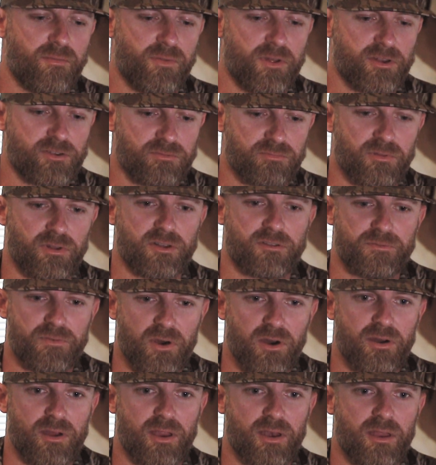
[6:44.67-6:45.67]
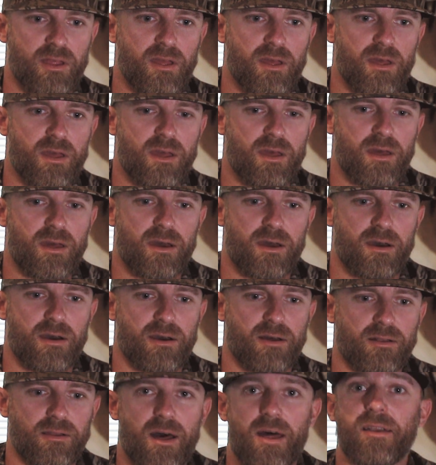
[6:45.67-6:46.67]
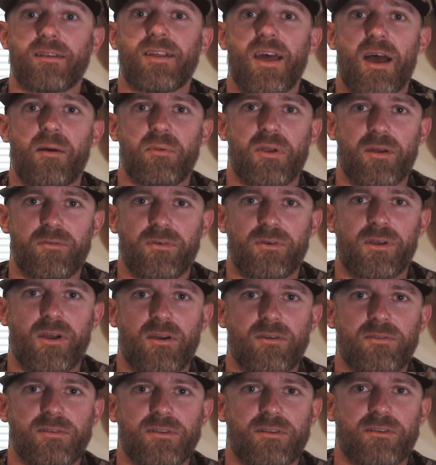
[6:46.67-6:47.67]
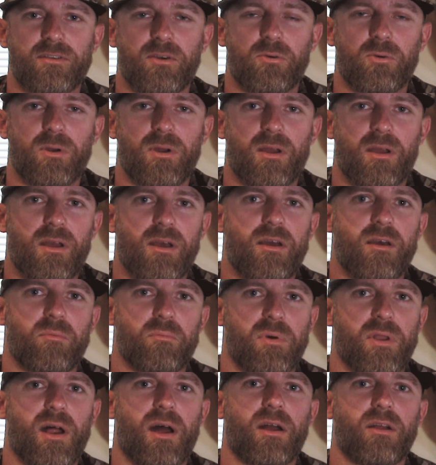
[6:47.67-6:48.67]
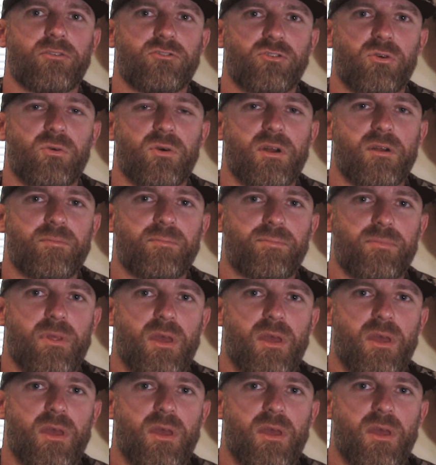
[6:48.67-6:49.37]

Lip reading: It's fun. A lot of time and effort goes into it, but I enjoy it.